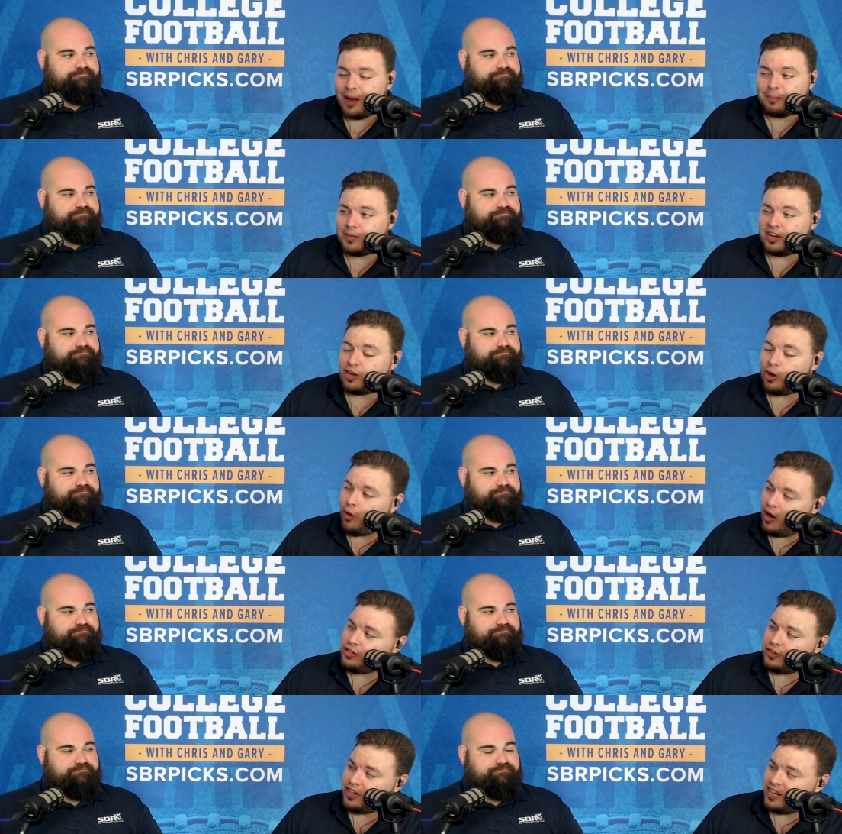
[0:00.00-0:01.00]
Speaker 1: going to go
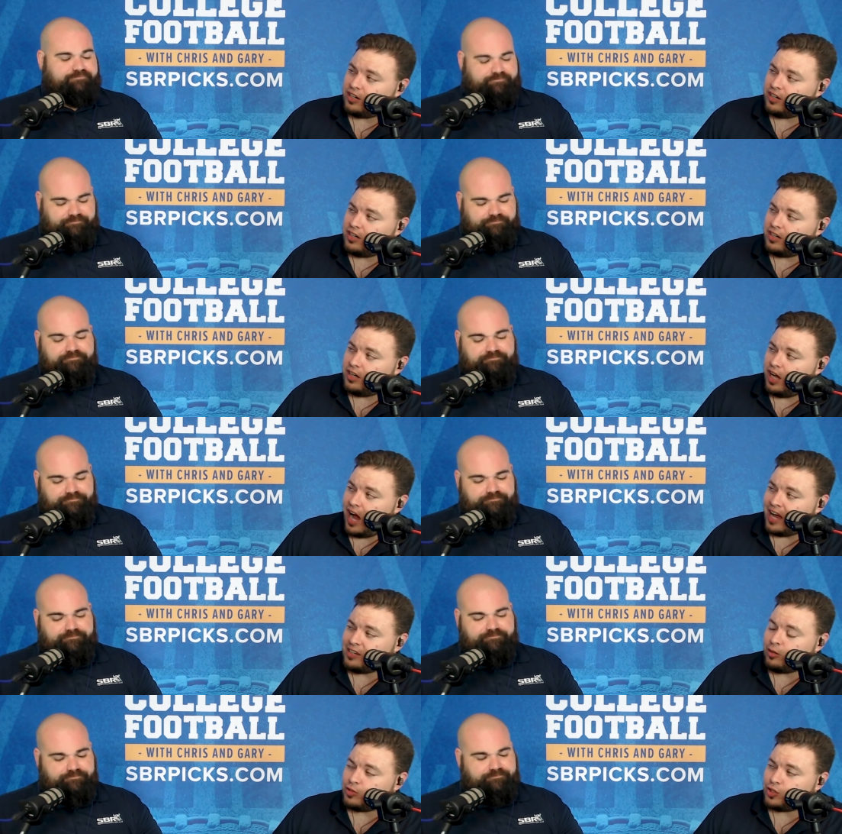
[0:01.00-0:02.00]
under here. I
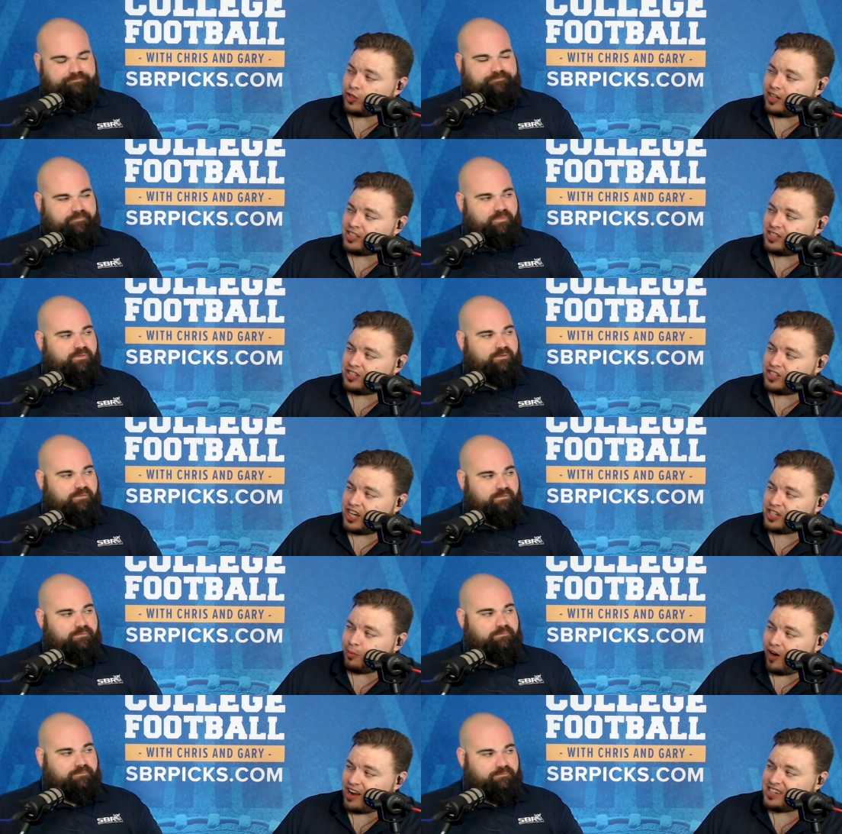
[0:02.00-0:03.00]
don't trust Chase
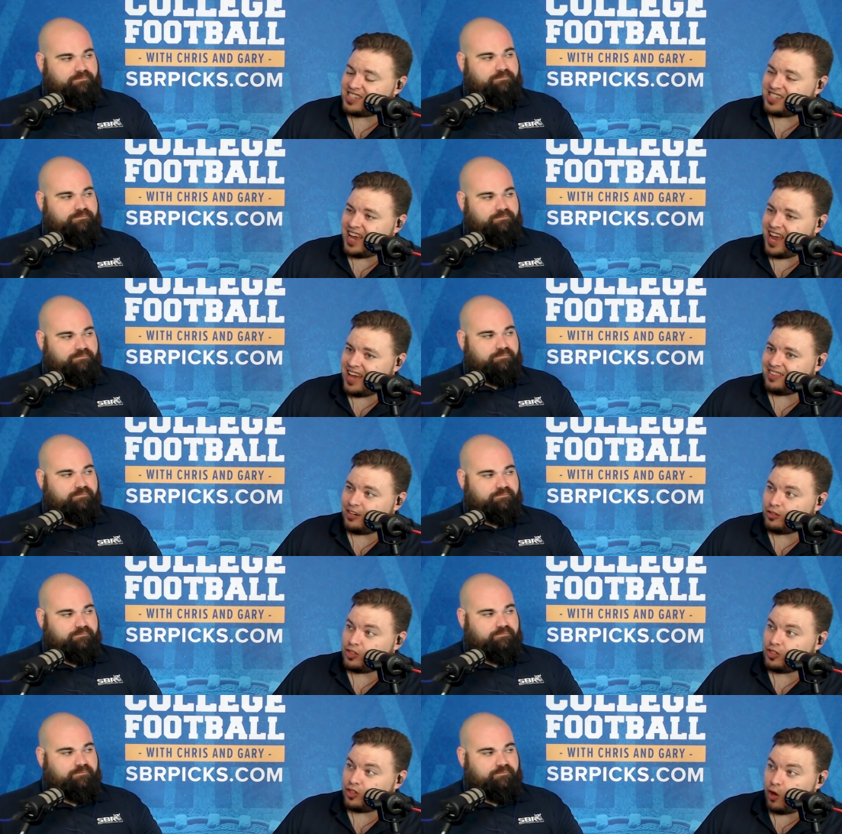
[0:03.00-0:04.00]
Brice, and
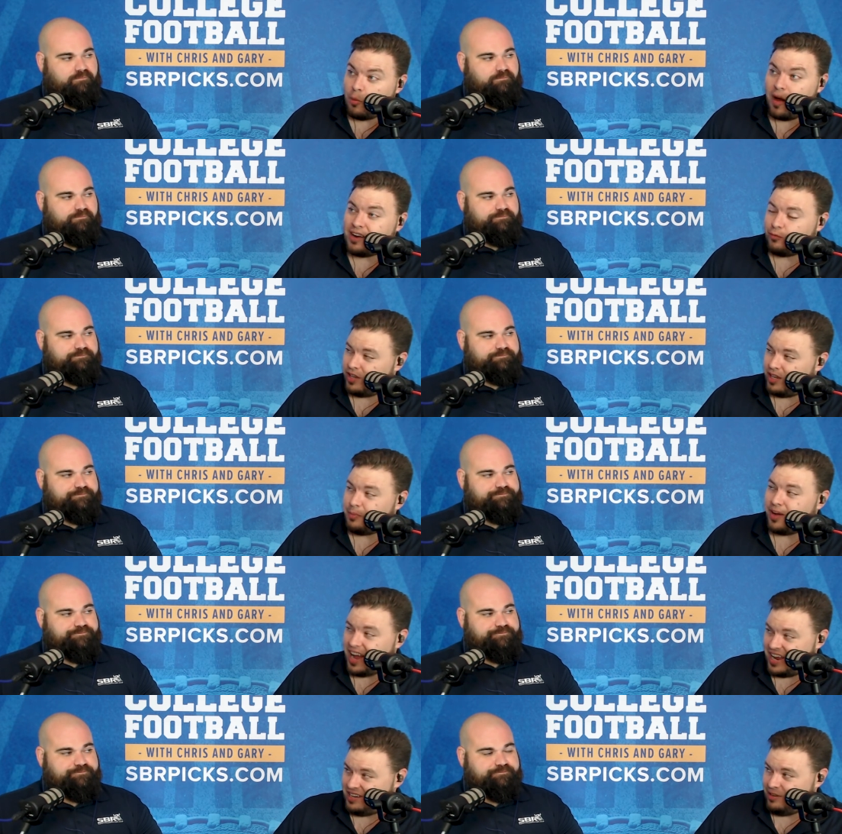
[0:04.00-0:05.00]
there's nobody really
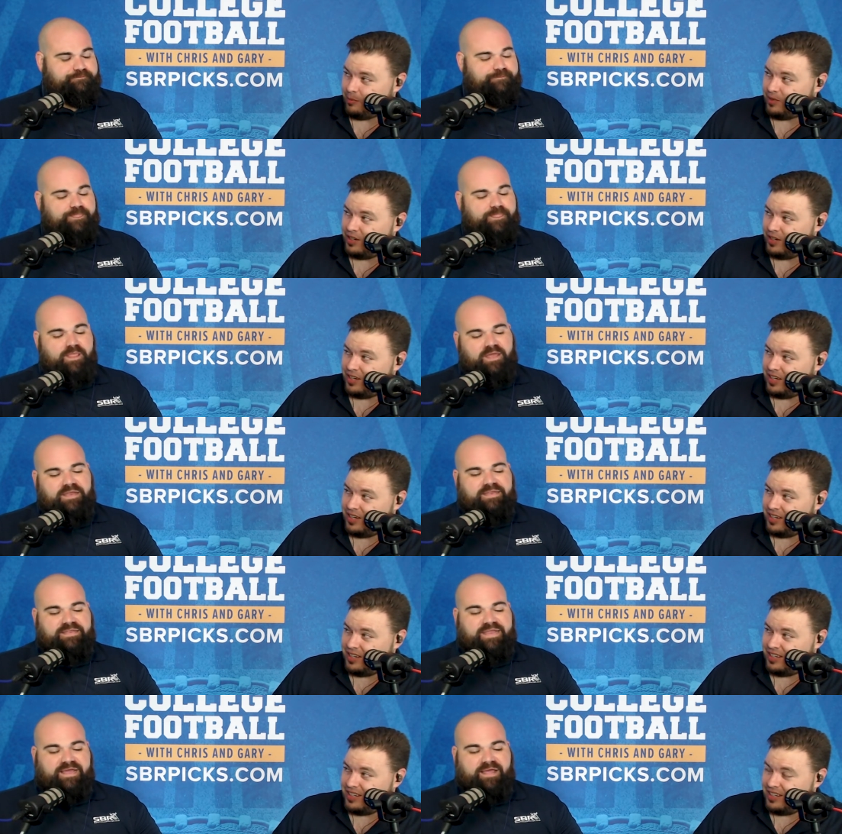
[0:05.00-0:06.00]
behind him.
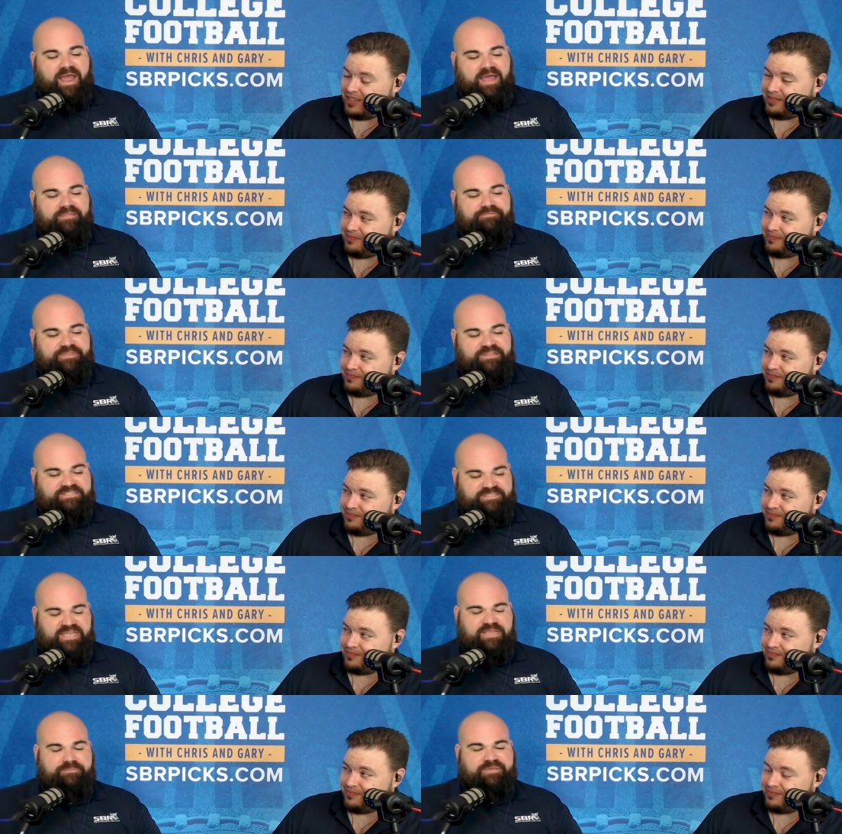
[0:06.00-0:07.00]
Speaker 2: Yeah, this
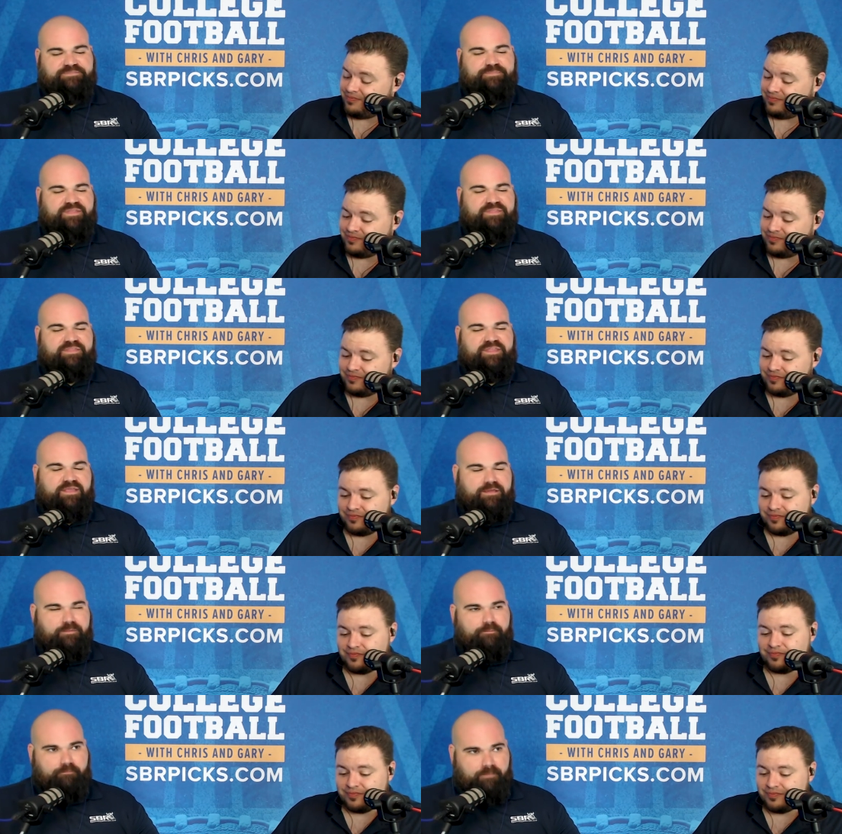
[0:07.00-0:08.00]
team has been the
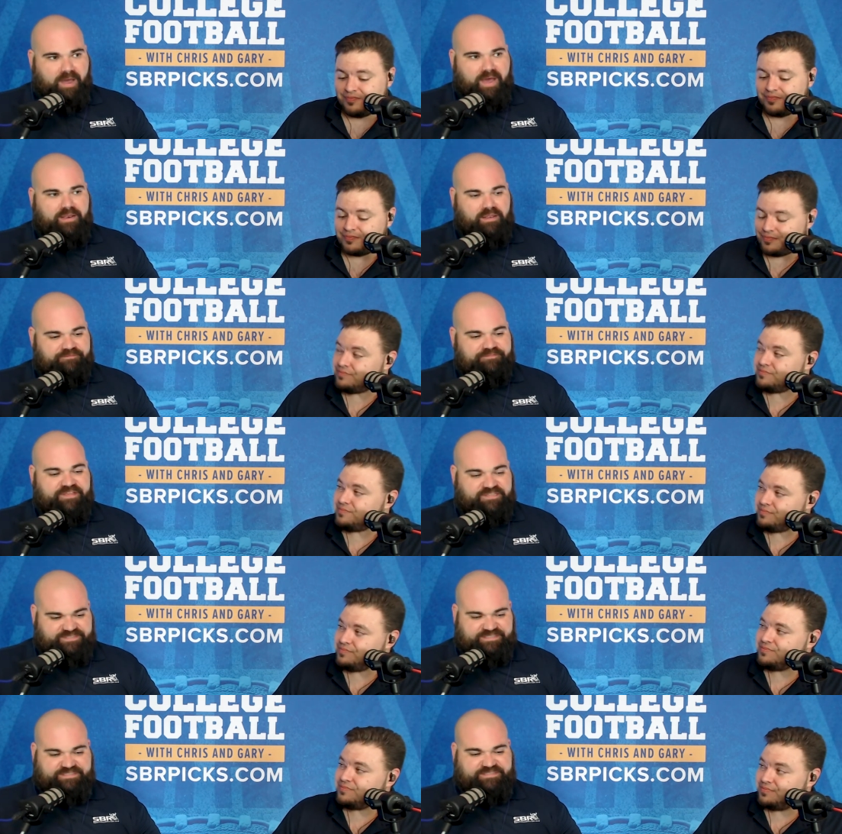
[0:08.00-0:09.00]
model of
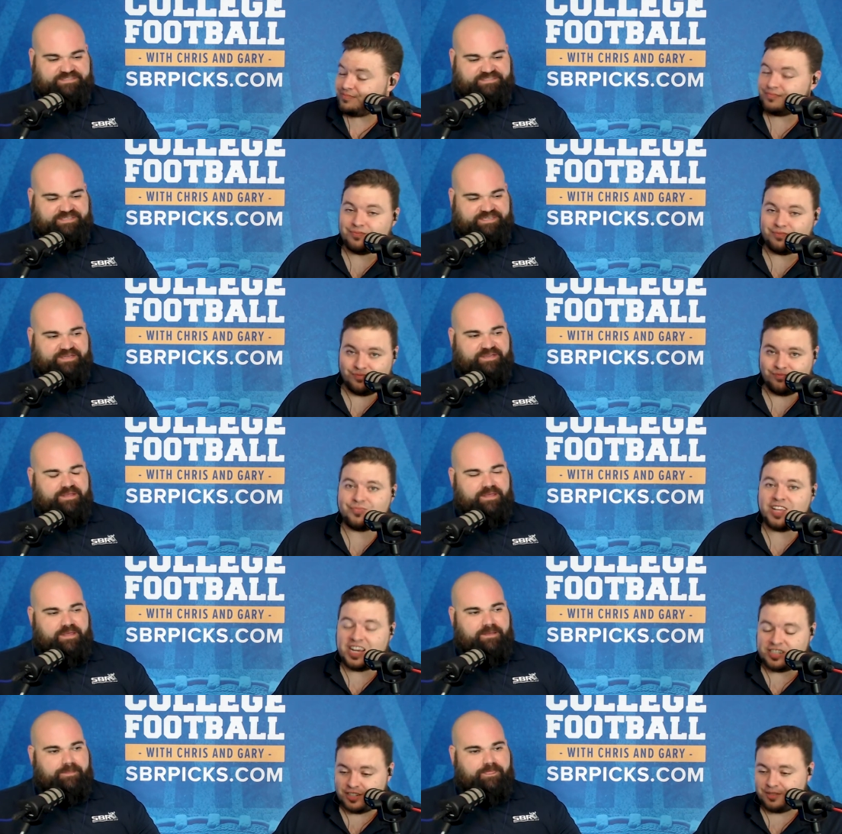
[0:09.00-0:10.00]
consistency.
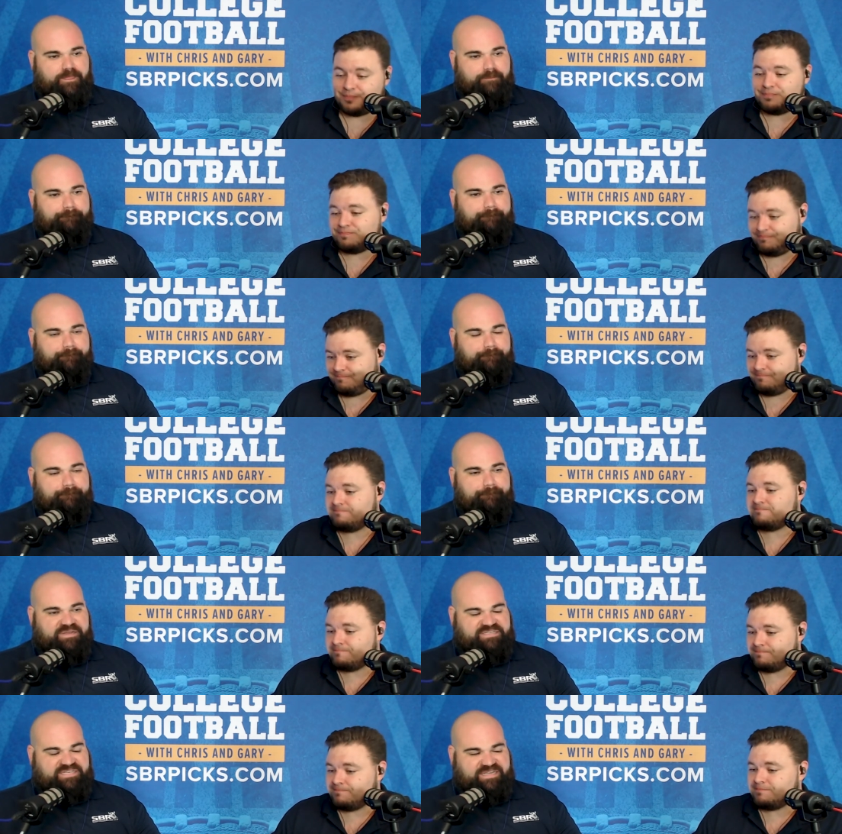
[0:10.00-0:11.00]
Yes.
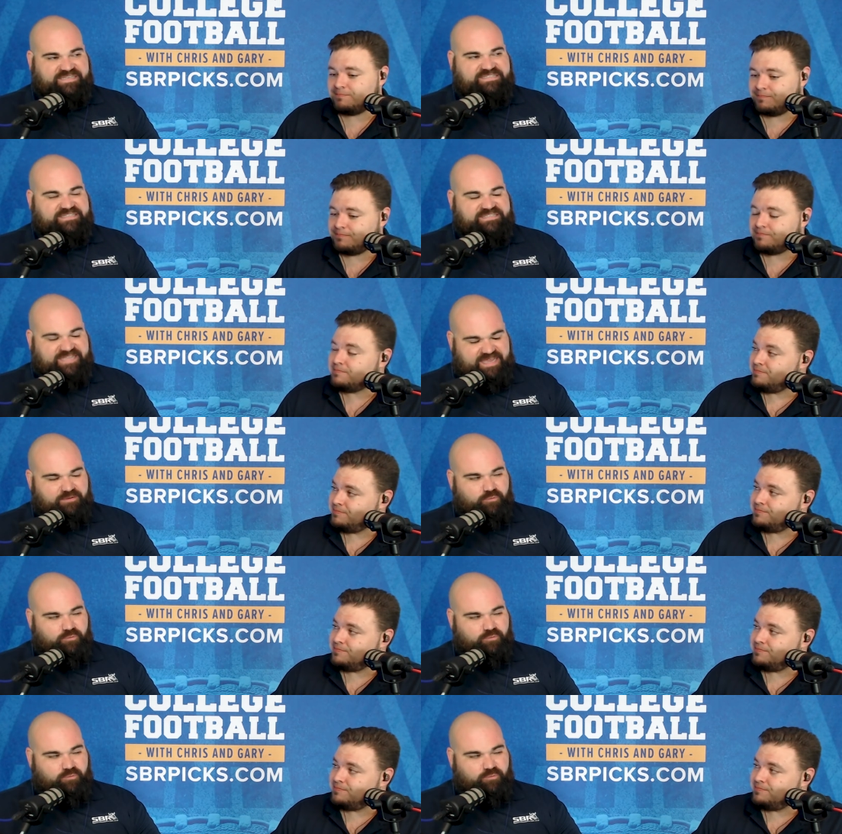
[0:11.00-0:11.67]
But to get to 10